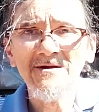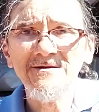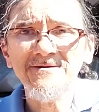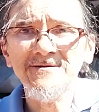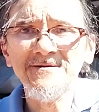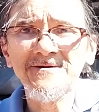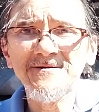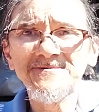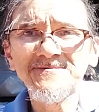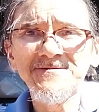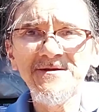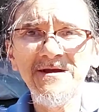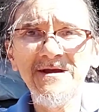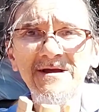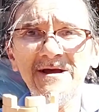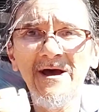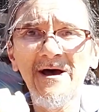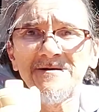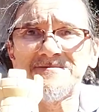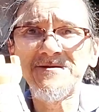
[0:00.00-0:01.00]
you can see
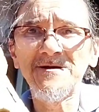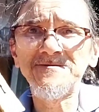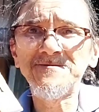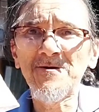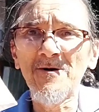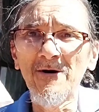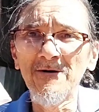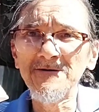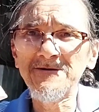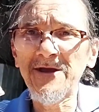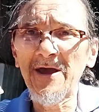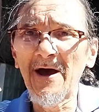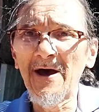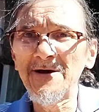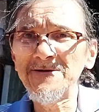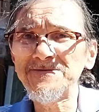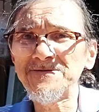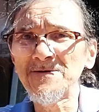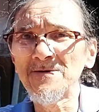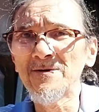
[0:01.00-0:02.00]
it's called
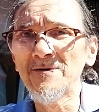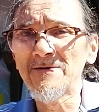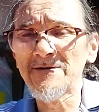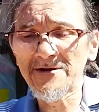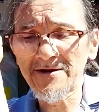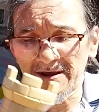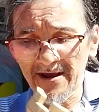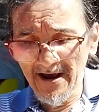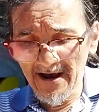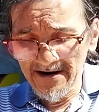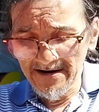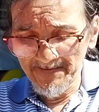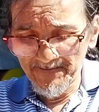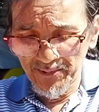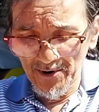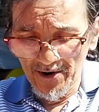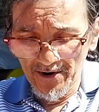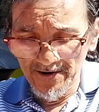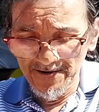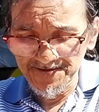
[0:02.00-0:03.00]
Castle and
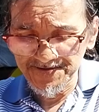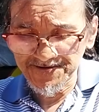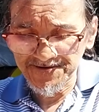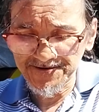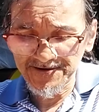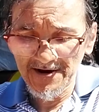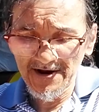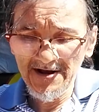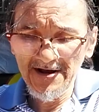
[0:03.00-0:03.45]
Catapults,